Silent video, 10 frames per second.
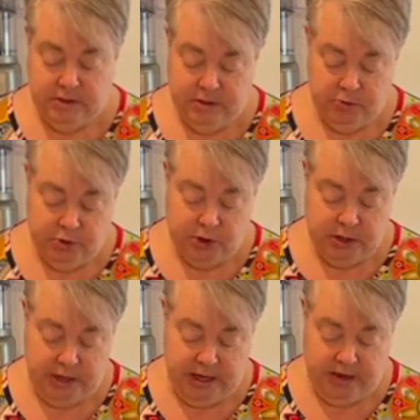So we're just
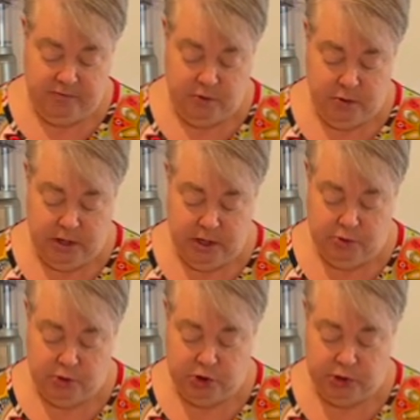going to add a few of
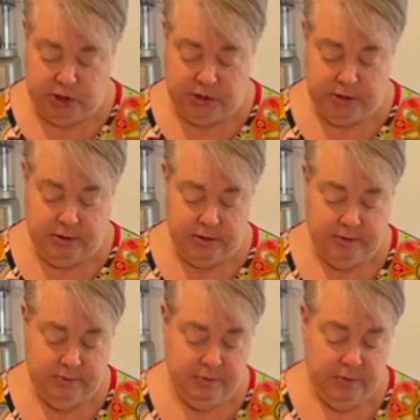those just to
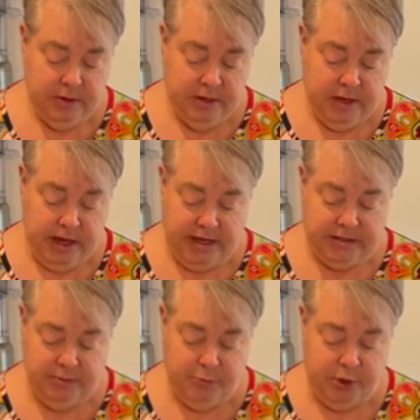add
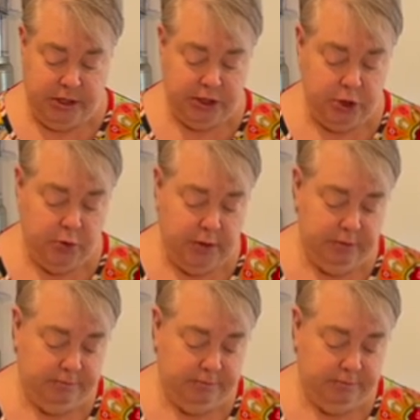some pretty to it.